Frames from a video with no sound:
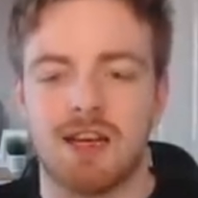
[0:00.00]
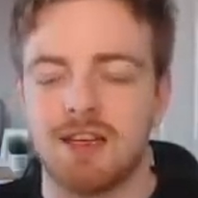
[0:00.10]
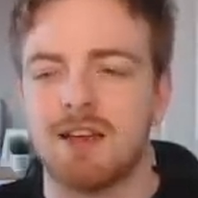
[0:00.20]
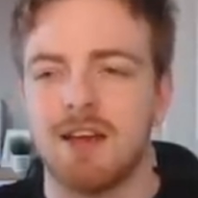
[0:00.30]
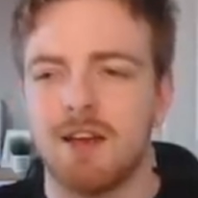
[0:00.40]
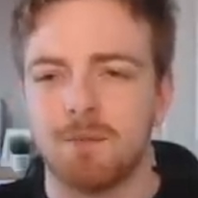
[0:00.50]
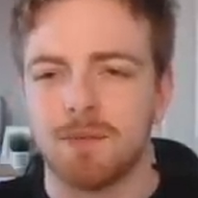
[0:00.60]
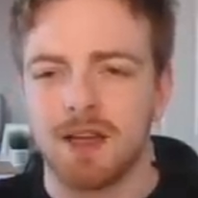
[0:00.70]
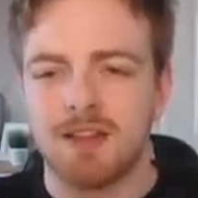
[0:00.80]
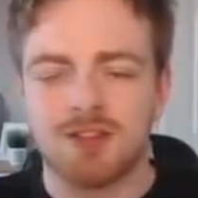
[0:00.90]
Like,
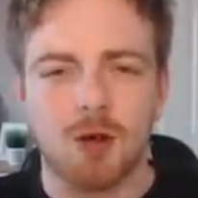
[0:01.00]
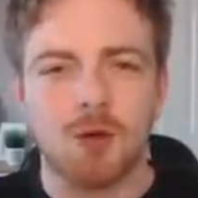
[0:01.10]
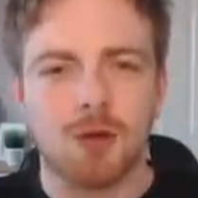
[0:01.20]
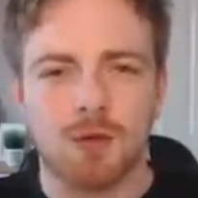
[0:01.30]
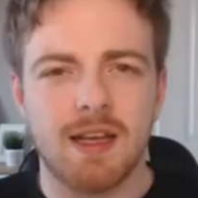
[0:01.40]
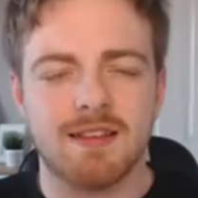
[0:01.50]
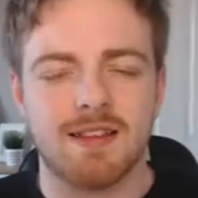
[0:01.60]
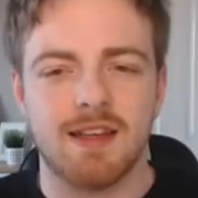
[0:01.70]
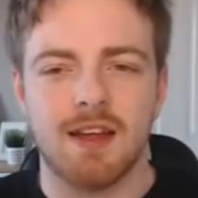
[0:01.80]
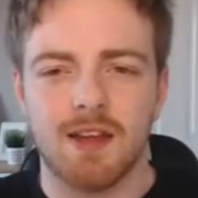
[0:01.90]
it's so
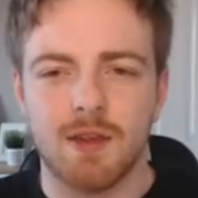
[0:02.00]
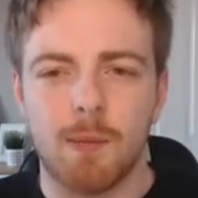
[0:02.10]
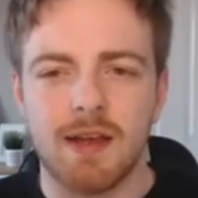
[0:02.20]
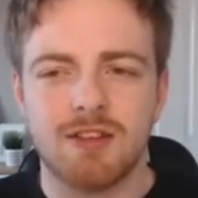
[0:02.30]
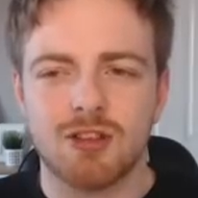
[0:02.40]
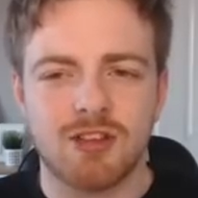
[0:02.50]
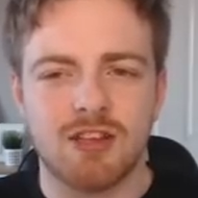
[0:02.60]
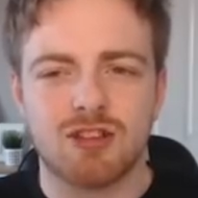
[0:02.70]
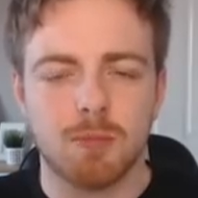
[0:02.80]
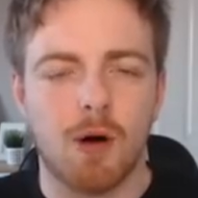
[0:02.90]
crazy the way such
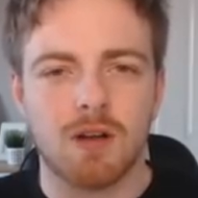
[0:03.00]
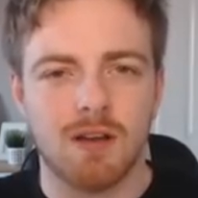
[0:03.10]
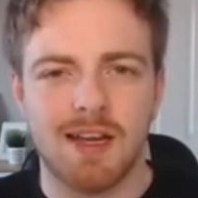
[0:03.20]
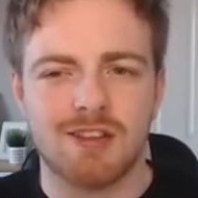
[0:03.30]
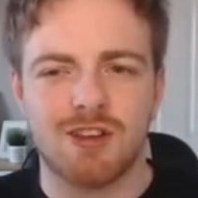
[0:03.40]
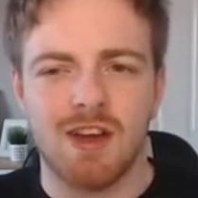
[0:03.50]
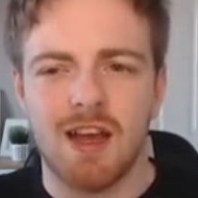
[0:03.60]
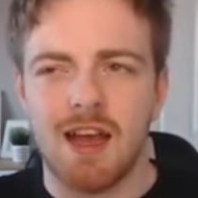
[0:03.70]
a small glitch,